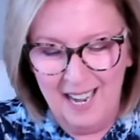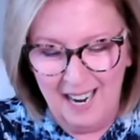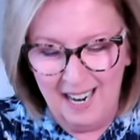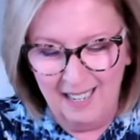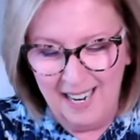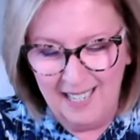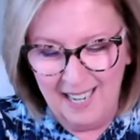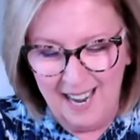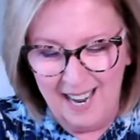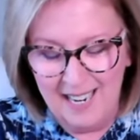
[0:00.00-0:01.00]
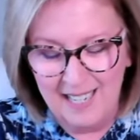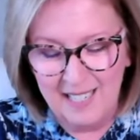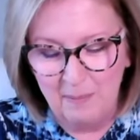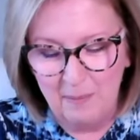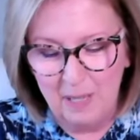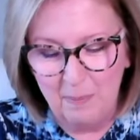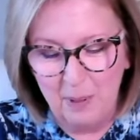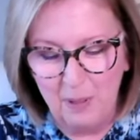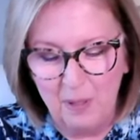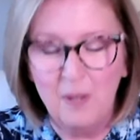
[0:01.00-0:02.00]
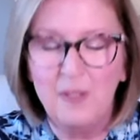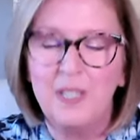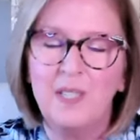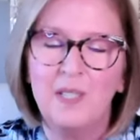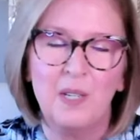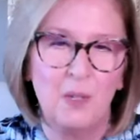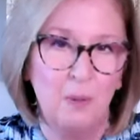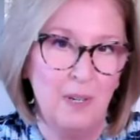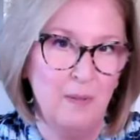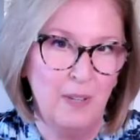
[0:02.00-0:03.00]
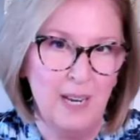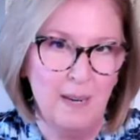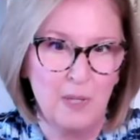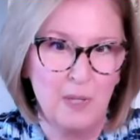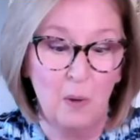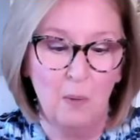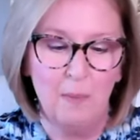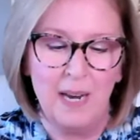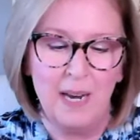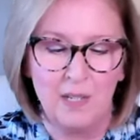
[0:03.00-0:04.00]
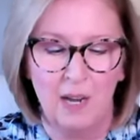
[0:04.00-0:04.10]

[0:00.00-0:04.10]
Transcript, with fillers: All right, guys, I'm going to pull. This is a Twin Flame Soulmate